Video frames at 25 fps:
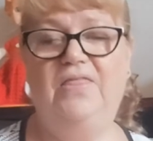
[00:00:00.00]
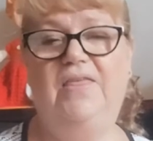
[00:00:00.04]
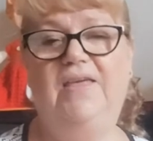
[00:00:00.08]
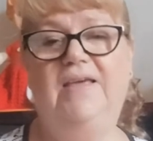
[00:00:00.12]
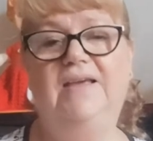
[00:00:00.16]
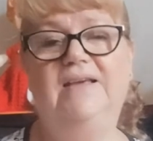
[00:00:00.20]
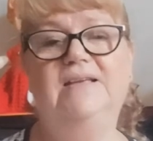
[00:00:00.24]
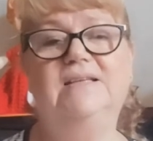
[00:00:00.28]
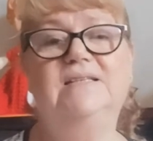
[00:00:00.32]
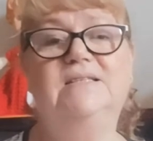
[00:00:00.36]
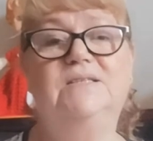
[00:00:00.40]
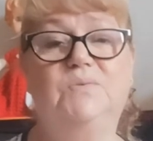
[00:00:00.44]

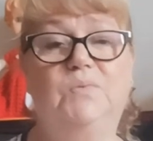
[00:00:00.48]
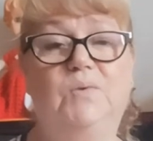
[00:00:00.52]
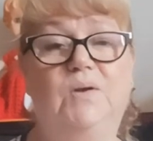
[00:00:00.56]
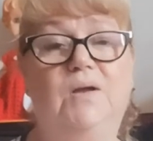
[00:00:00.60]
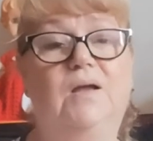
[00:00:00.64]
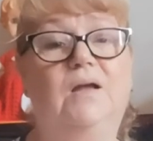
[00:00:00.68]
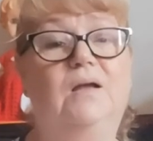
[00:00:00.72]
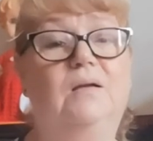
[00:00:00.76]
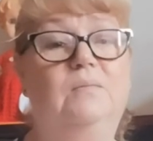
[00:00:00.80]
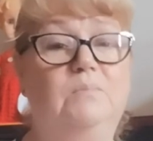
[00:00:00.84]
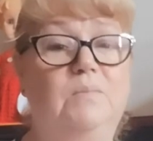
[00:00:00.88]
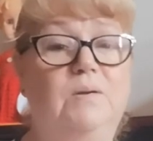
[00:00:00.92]
These
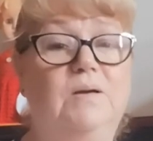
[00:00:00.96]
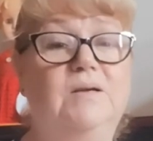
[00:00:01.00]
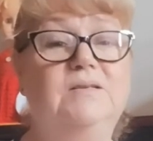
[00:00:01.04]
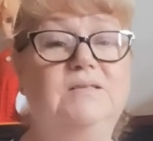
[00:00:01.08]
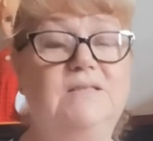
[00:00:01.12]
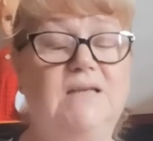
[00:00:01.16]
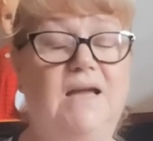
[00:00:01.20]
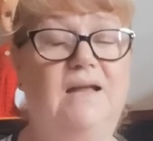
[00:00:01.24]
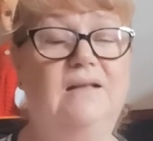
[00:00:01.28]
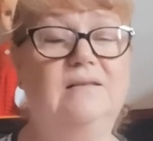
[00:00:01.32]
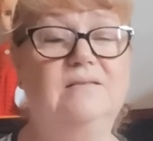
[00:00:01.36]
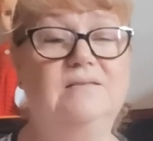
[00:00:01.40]
were
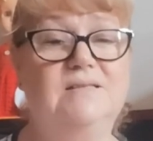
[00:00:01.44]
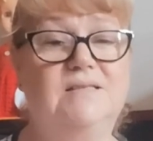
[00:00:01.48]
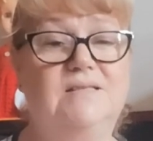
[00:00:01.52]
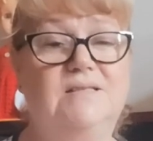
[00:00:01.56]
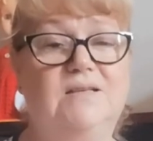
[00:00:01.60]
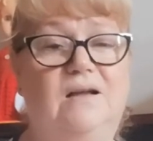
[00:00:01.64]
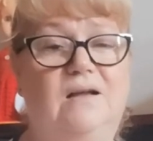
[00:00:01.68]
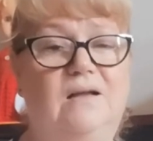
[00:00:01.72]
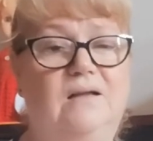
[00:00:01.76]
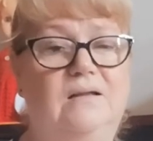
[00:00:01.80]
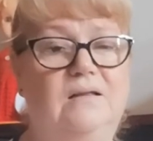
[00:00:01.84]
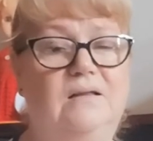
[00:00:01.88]

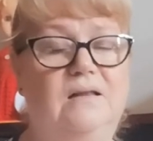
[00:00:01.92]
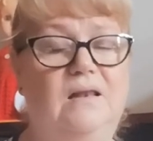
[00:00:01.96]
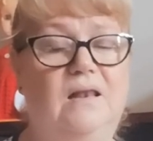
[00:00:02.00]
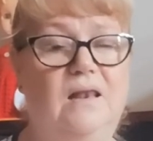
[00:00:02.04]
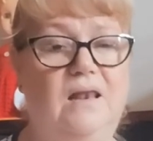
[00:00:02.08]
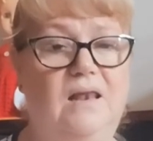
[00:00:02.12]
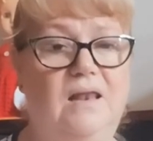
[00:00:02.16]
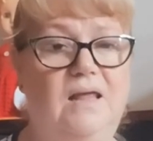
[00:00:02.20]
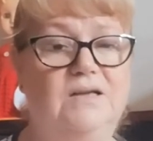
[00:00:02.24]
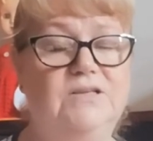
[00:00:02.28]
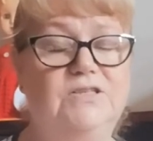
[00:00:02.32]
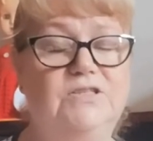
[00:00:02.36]
motel-style,
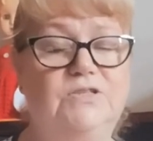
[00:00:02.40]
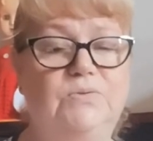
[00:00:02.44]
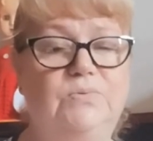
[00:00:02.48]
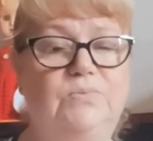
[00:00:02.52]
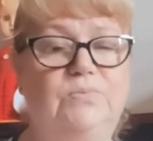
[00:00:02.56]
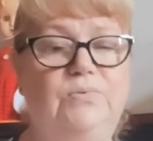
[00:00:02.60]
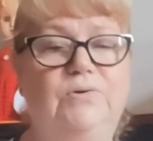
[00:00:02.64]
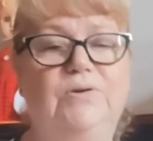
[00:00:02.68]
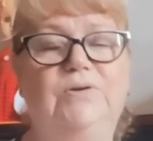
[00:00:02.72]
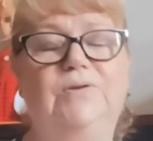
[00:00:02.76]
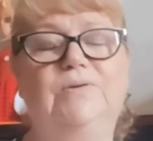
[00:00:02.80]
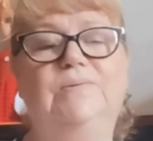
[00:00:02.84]
lush
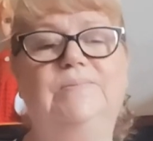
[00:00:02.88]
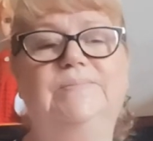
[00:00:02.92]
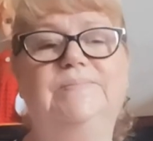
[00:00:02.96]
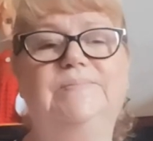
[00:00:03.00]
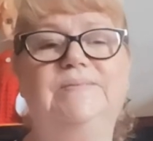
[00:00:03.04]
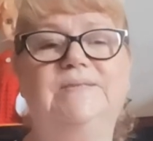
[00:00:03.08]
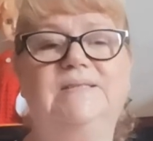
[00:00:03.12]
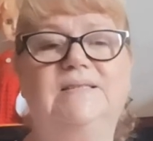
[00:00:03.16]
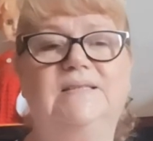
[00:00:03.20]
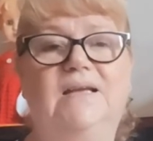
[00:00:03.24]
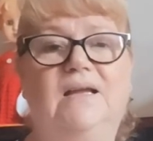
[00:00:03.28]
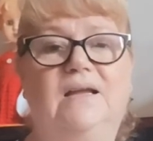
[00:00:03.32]

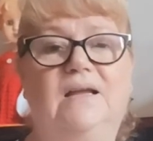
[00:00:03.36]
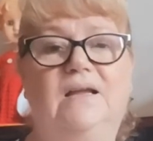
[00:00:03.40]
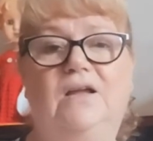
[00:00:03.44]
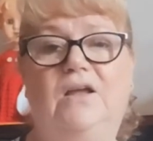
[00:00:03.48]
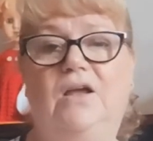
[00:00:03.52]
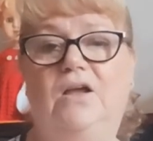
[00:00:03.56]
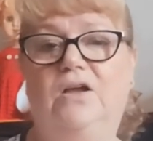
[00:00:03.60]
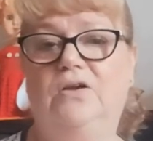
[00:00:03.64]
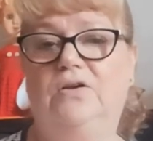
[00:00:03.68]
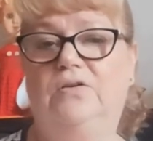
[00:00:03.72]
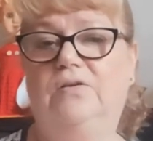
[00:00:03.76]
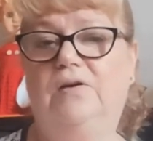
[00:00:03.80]
rooms,
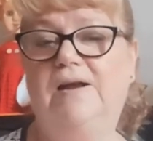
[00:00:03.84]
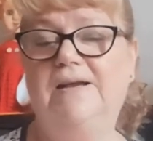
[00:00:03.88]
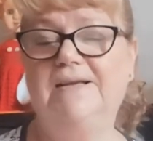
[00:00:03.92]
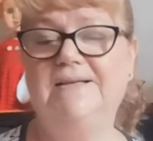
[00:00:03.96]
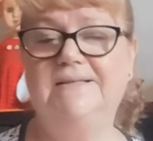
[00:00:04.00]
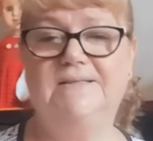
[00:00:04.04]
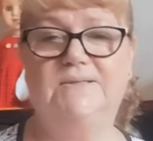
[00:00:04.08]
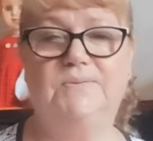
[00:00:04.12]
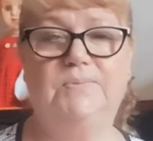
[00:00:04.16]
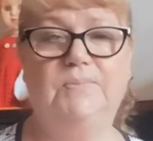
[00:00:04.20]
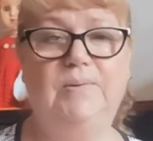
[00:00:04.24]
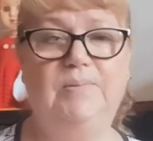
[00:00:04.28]

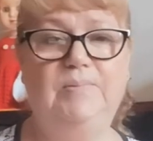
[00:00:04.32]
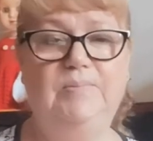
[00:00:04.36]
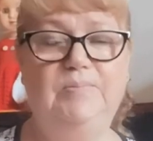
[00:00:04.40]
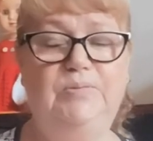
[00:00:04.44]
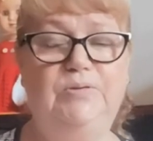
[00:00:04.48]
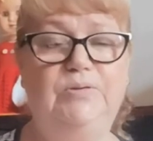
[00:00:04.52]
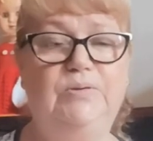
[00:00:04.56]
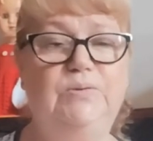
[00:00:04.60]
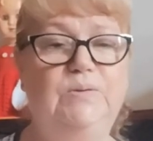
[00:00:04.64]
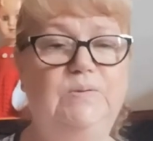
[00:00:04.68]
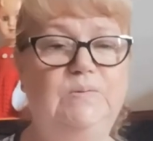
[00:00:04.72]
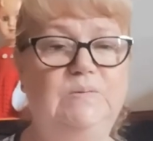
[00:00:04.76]
great swimming
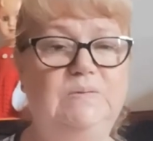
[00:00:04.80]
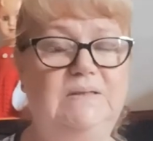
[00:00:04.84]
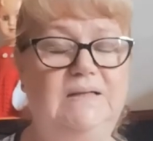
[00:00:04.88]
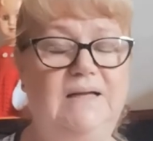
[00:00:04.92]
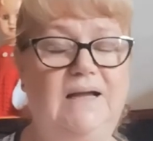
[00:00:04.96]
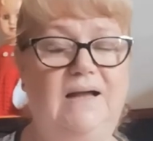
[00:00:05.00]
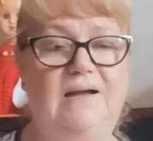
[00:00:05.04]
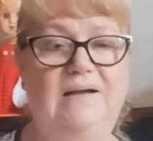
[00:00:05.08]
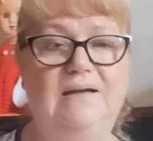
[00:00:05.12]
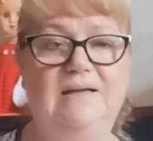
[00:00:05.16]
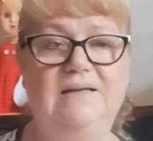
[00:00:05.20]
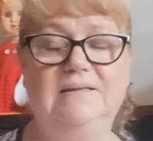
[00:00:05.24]
pool,
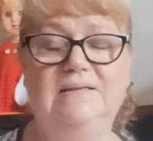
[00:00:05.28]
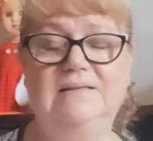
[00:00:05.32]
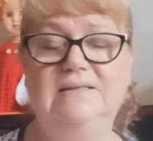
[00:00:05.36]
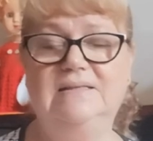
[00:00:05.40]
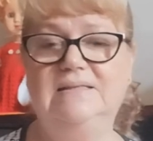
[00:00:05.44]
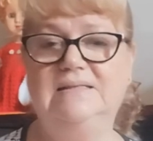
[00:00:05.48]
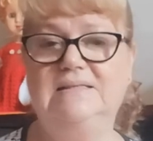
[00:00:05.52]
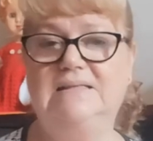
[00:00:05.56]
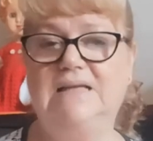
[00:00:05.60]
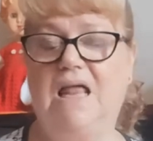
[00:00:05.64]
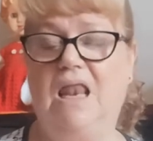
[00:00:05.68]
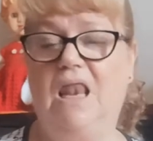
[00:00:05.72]

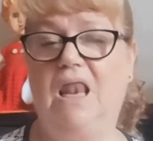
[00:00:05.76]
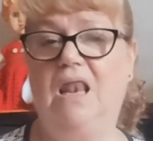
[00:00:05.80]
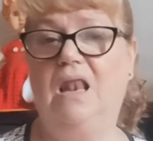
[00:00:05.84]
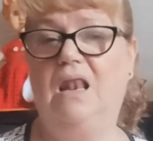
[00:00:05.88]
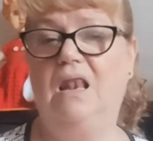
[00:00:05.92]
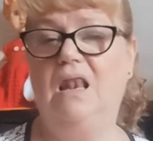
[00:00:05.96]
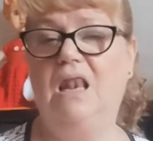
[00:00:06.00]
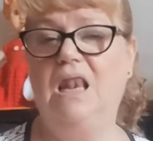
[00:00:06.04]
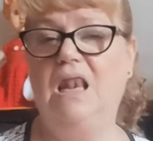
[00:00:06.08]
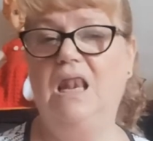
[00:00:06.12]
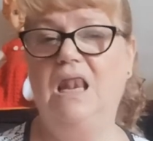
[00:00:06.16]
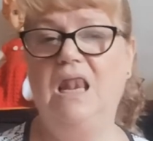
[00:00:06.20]
gardens,
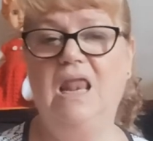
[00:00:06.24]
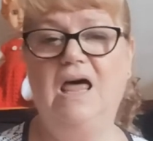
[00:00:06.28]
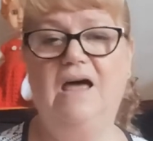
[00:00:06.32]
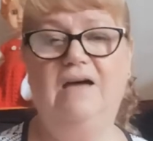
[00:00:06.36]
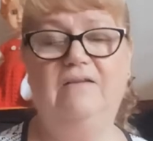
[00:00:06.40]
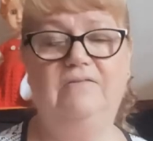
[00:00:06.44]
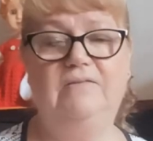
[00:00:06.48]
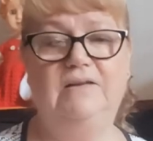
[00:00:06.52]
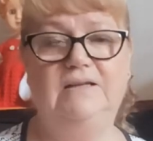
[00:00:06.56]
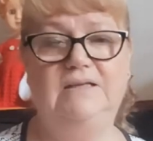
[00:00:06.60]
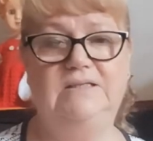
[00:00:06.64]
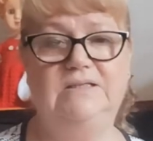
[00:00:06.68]

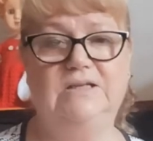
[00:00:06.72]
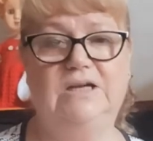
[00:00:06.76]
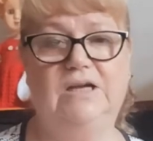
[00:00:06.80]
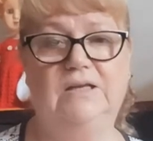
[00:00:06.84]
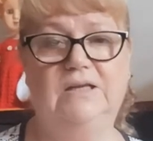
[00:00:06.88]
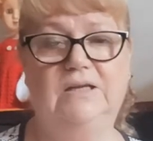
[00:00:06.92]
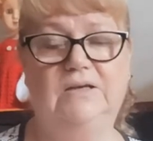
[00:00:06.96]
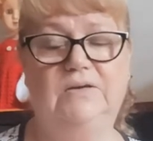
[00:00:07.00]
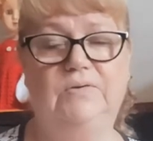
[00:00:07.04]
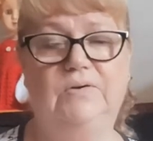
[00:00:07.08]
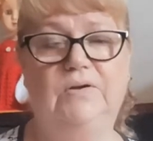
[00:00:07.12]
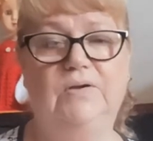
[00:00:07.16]
lovely
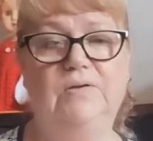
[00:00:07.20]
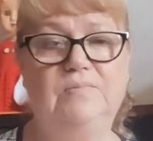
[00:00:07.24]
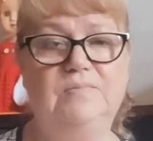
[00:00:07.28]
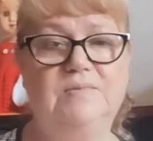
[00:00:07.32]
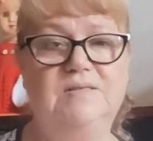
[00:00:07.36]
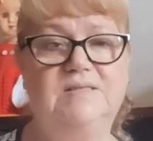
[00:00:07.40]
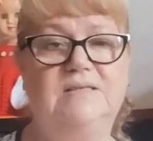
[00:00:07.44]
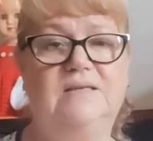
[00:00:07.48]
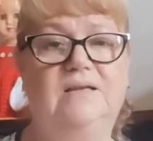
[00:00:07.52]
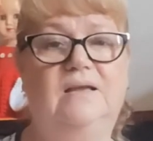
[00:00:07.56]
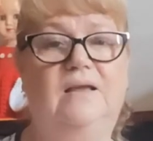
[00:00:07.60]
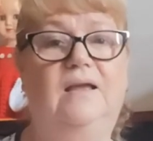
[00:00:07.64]
dining
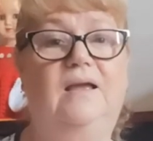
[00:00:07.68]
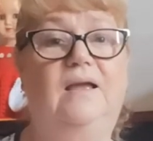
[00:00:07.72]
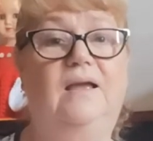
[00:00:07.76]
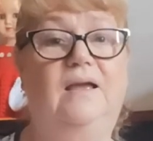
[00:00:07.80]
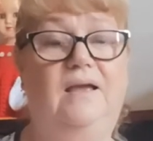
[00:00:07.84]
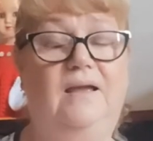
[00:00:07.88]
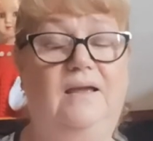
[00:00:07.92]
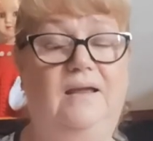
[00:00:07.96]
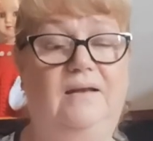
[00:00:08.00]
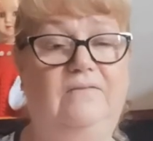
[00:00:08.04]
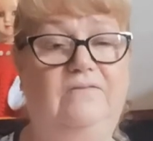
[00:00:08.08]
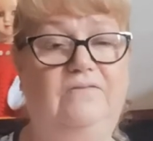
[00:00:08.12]
rooms,
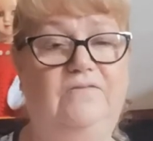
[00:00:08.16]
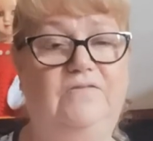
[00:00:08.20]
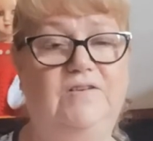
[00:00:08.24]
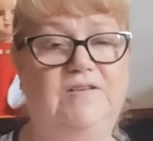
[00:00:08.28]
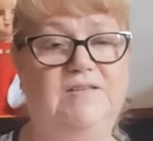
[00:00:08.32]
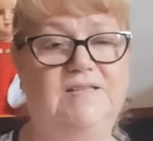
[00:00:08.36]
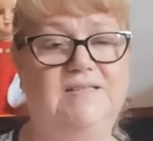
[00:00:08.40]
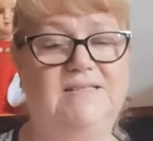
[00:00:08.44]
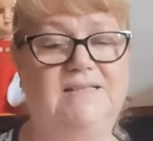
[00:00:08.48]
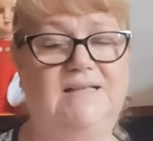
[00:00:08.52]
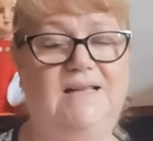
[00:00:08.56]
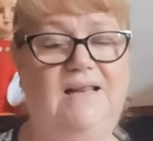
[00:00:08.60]
and
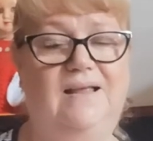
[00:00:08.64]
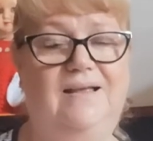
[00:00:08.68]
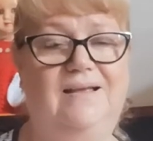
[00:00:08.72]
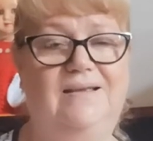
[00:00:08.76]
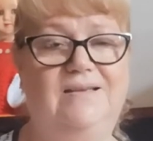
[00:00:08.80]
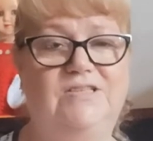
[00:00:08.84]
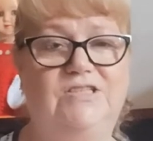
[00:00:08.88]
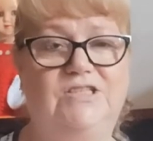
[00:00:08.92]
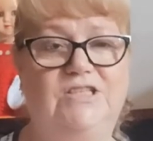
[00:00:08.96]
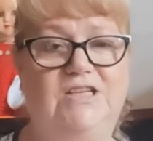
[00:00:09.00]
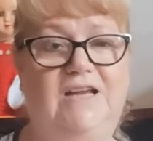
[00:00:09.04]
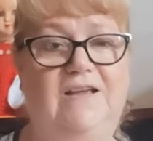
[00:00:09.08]

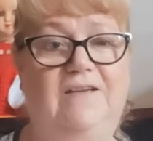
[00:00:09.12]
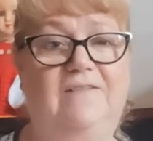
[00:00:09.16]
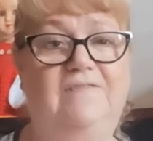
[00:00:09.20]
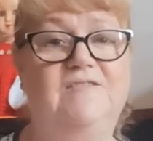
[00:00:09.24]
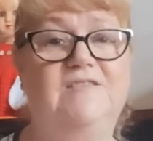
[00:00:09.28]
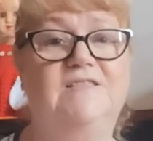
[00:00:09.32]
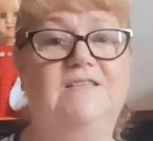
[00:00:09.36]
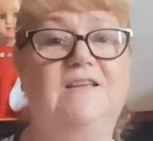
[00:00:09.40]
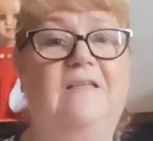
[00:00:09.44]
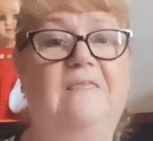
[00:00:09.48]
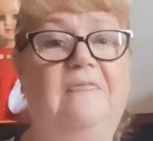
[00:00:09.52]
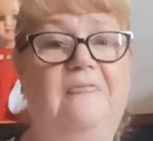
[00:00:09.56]
first-class
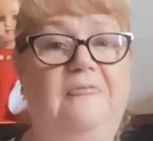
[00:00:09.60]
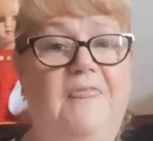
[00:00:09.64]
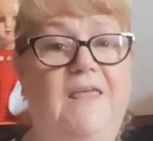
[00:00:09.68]
chefs.